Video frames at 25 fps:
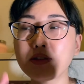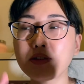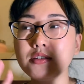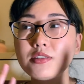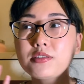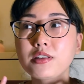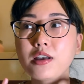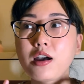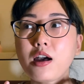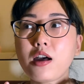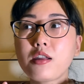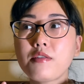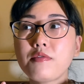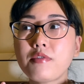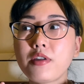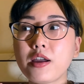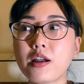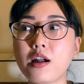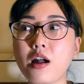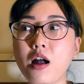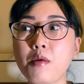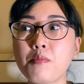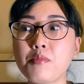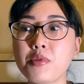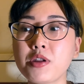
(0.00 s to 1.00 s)
is kind of like
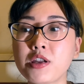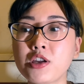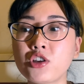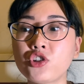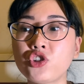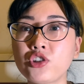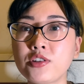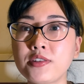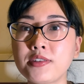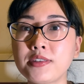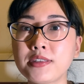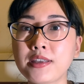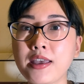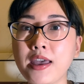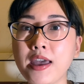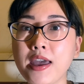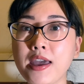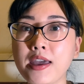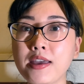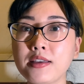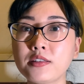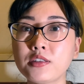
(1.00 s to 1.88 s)
combination skin,